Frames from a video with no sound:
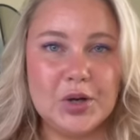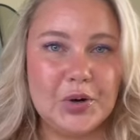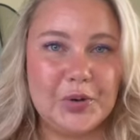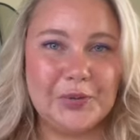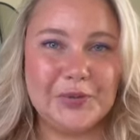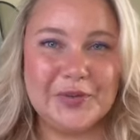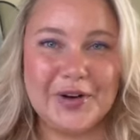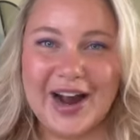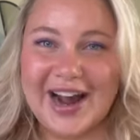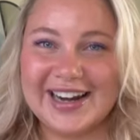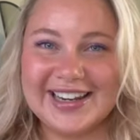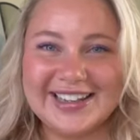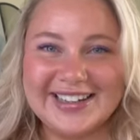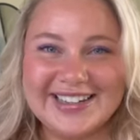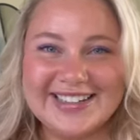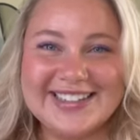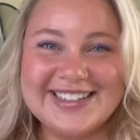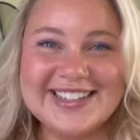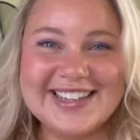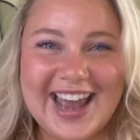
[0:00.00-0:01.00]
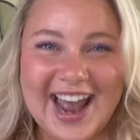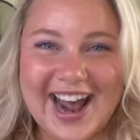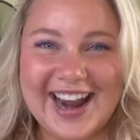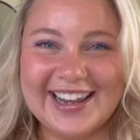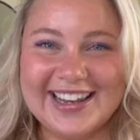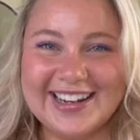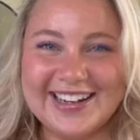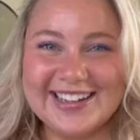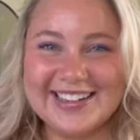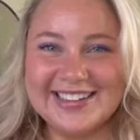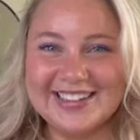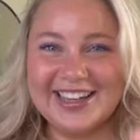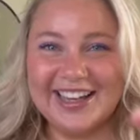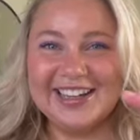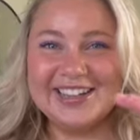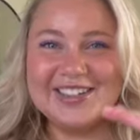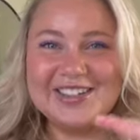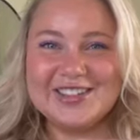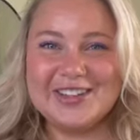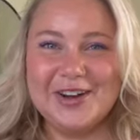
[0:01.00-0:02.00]
ratted and tatted and like
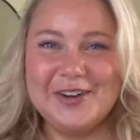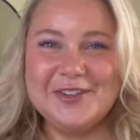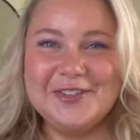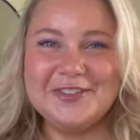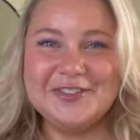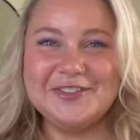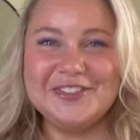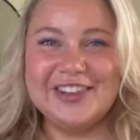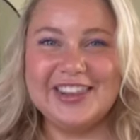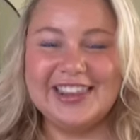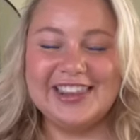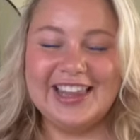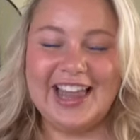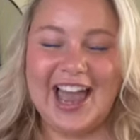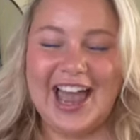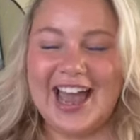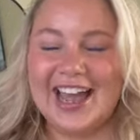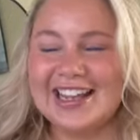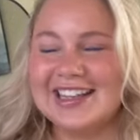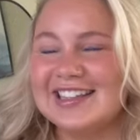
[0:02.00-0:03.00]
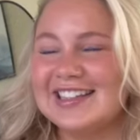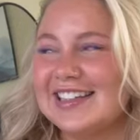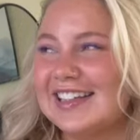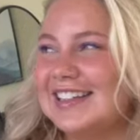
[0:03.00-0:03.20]
so flat.